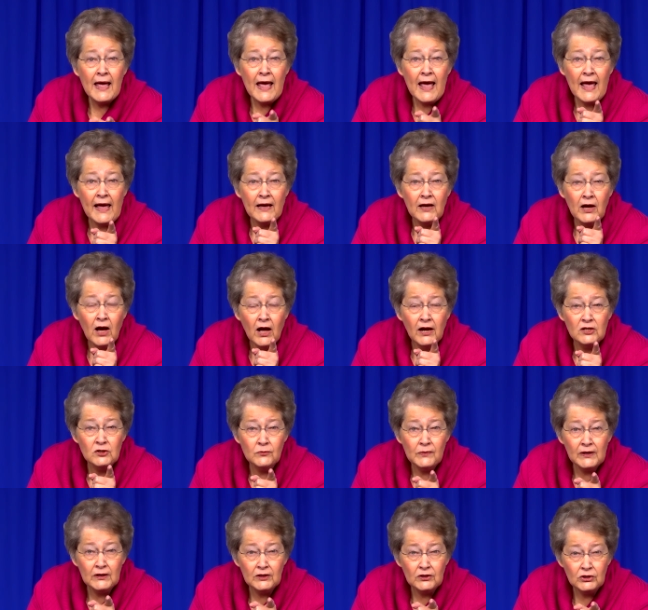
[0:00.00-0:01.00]
And God is
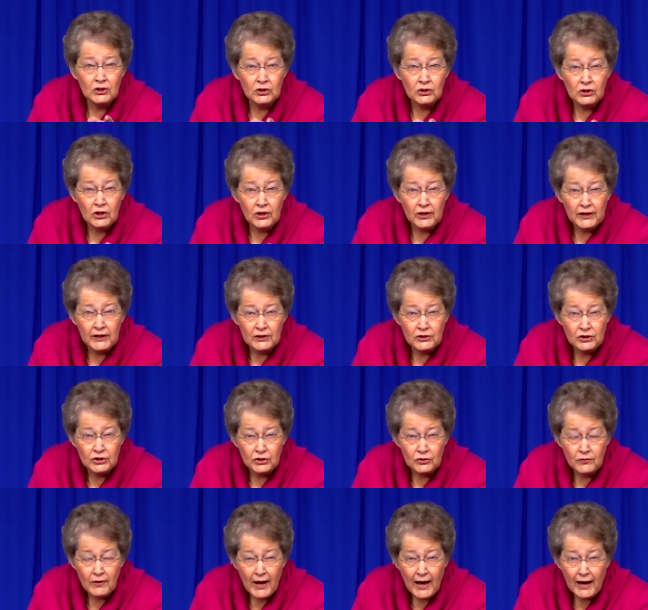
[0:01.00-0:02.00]
willing to look at
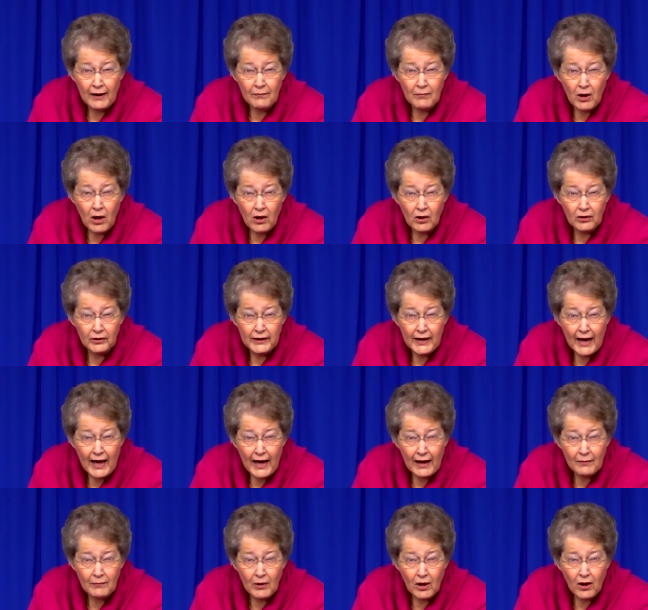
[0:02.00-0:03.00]
you eyeball to
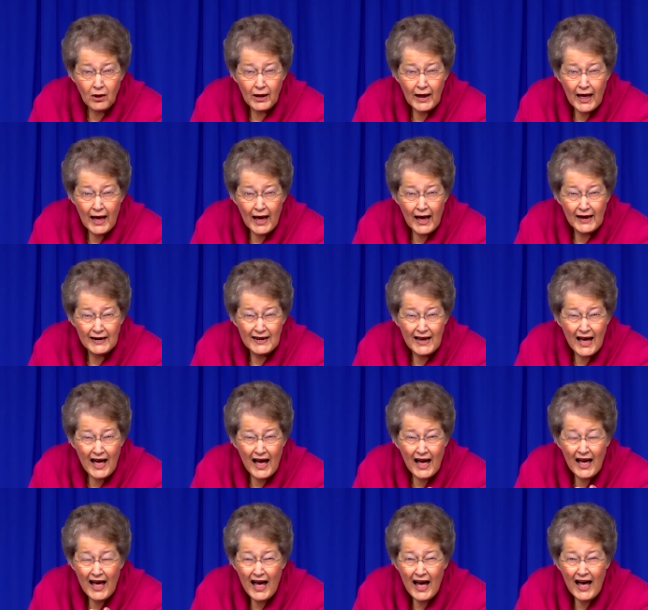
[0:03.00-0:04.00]
eyeball, eye to
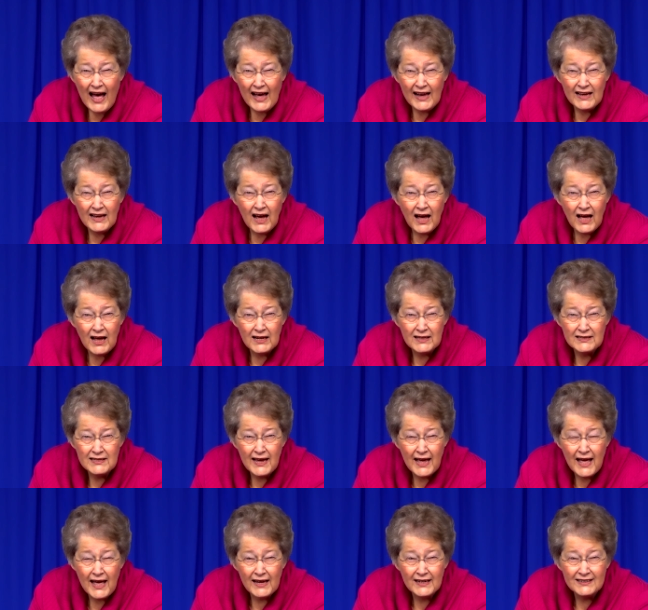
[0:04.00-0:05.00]
eye, eye
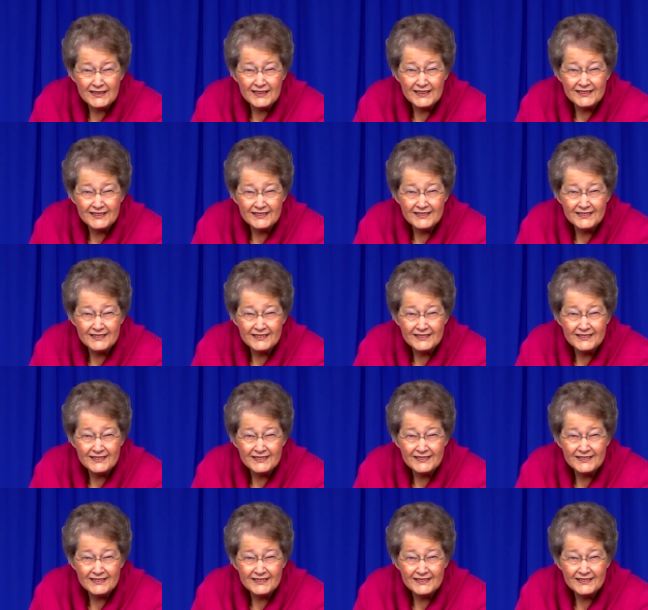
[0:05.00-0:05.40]
contact,